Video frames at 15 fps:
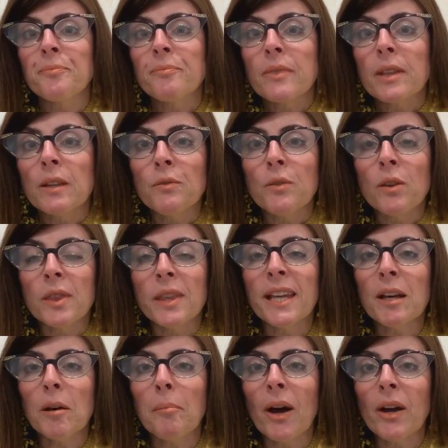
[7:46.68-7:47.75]
if you
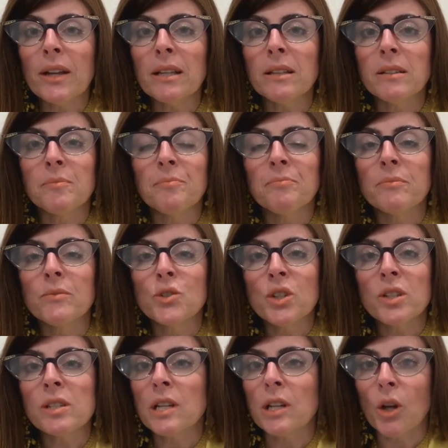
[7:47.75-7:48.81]
think about it,
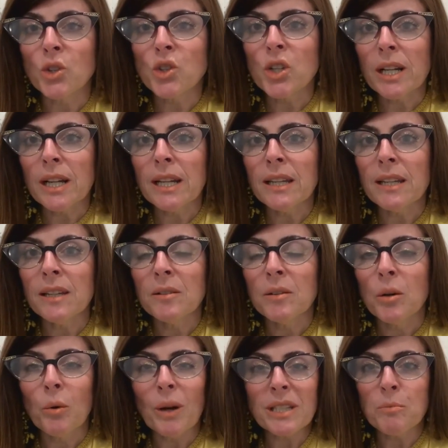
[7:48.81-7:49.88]
just logically,
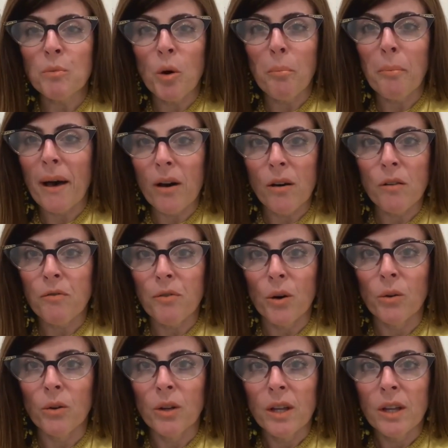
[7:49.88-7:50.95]
what's more
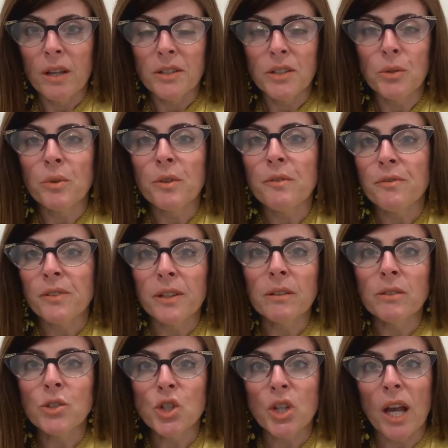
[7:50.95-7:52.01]
powerful, the
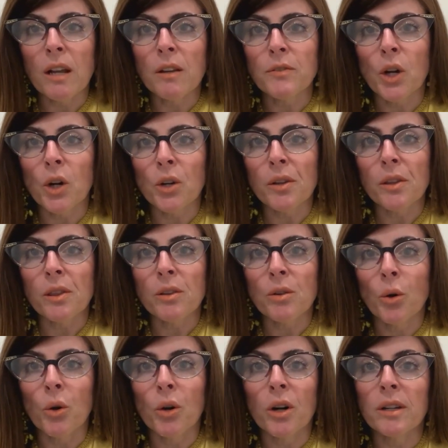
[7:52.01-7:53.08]
revealed shell of the earth
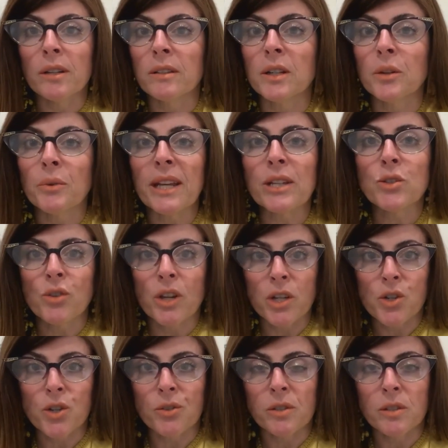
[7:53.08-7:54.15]
or the great
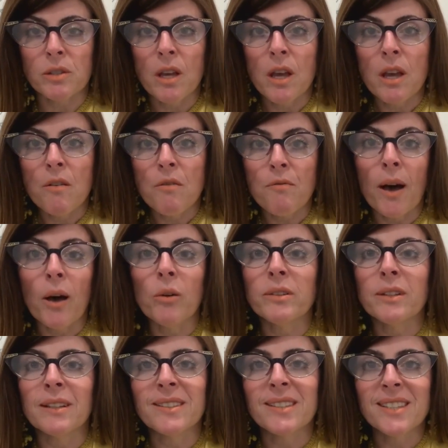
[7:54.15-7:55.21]
treasures
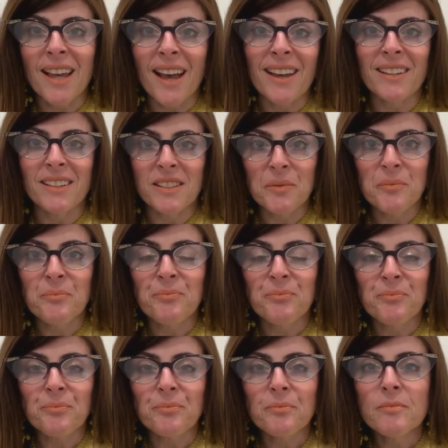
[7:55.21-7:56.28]
found inside?
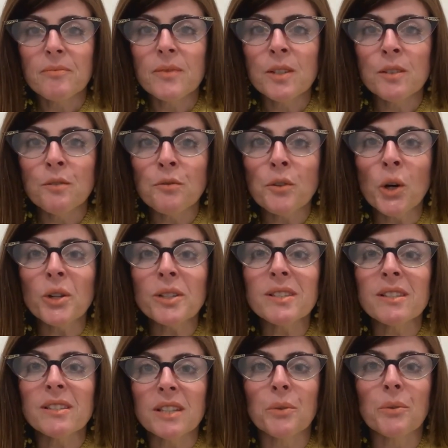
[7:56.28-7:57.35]
Of course,
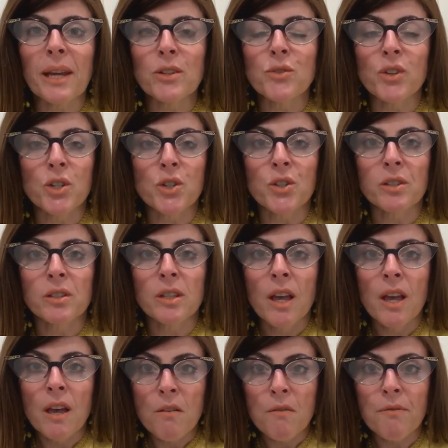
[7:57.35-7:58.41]
it's the great treasures
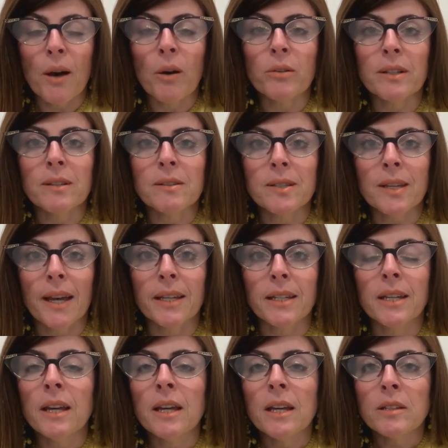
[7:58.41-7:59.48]
found inside.
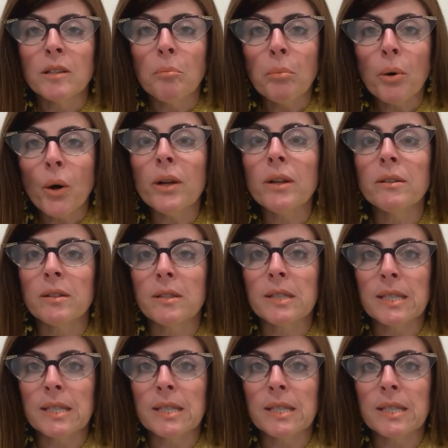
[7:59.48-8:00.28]
The point is